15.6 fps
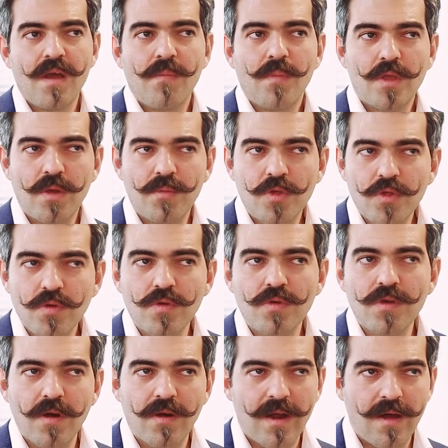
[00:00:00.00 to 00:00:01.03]
But I'm sure
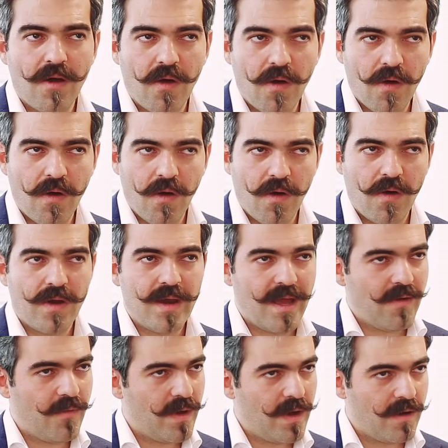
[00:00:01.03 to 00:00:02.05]
you're all
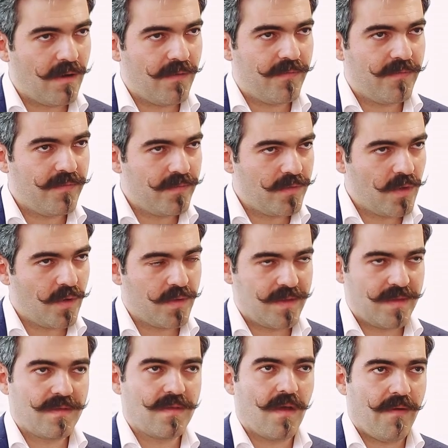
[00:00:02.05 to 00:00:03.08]
aware of those
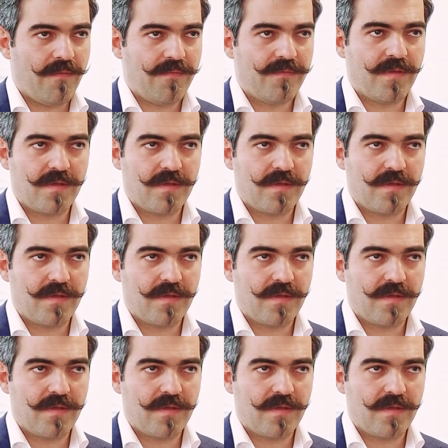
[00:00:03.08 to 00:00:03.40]
stuff.